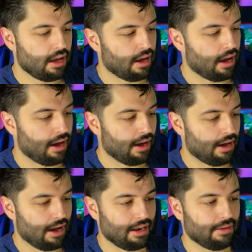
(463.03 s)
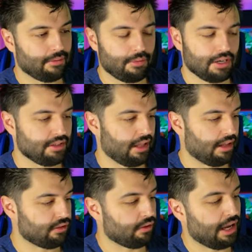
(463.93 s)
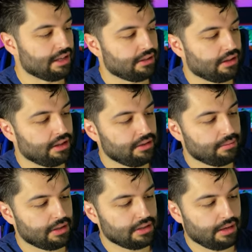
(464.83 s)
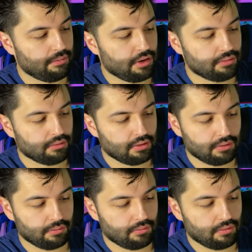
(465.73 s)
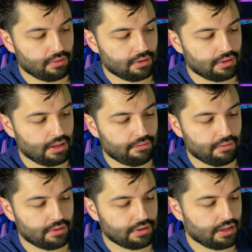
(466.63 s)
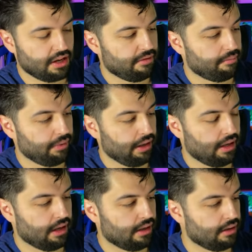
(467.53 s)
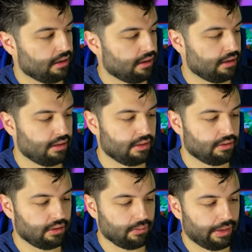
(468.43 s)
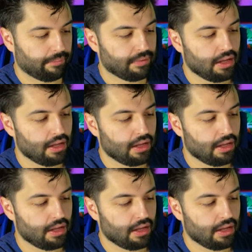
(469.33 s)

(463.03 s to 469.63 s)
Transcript: Uh, I never watched that. So guys, on these ones, I've watched World of the Wars, uh, Forrest Gump, and uh, I took it away.